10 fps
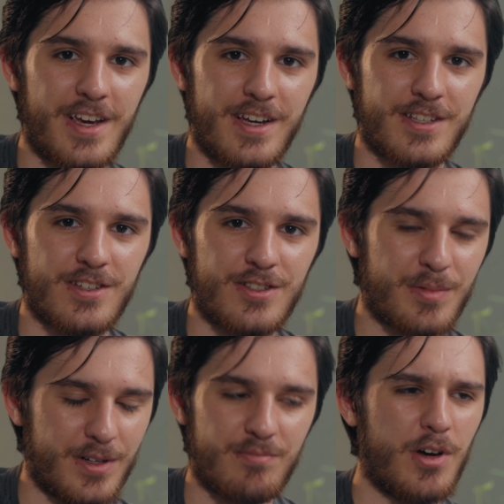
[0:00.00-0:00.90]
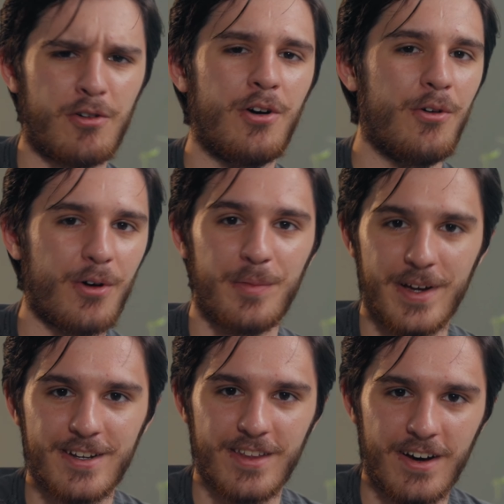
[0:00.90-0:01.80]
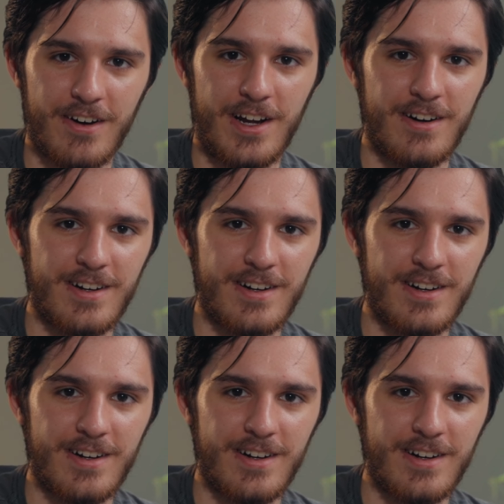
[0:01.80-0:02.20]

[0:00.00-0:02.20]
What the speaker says: cases, but I'll go a little bit into that later.